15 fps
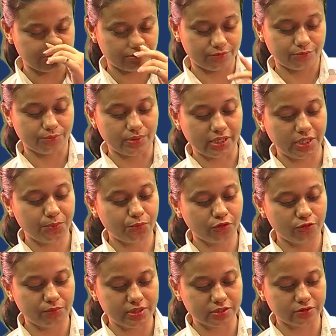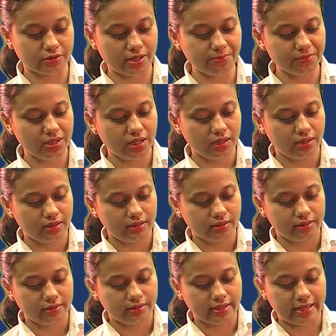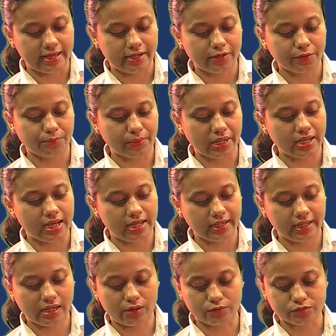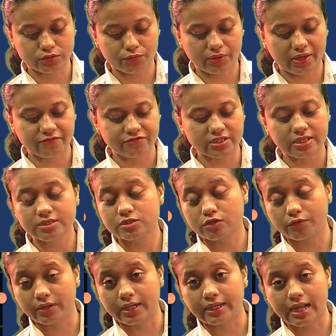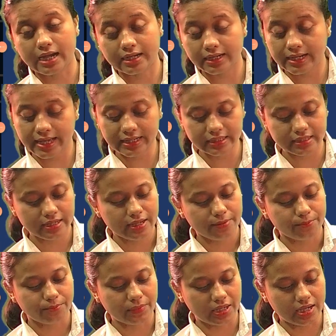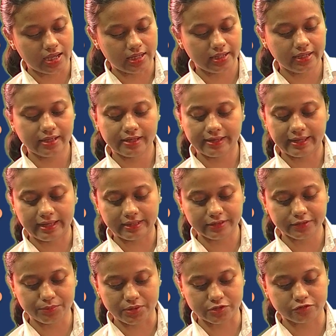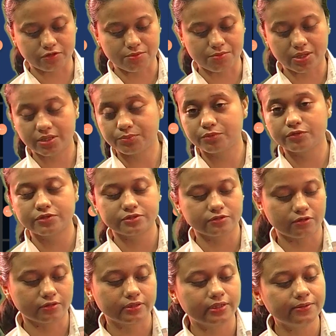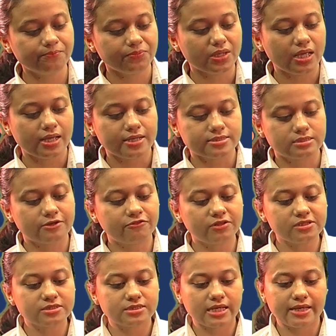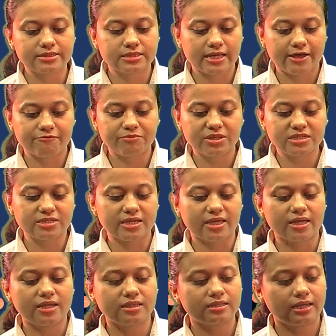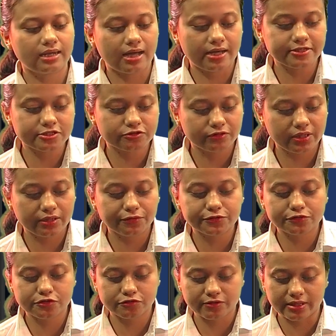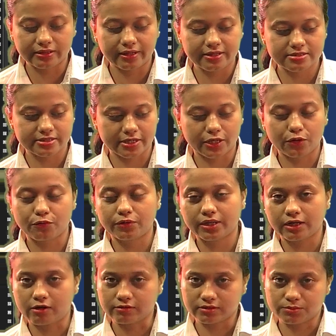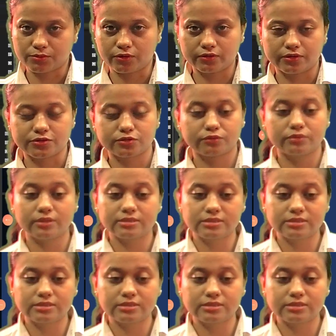Mizoram and Meghalaya also we have seen, Nagaland, Meghalaya and the Mizoram. Manipur is not here. Several states have been taken in the last 3 years to strengthen security along the border. So the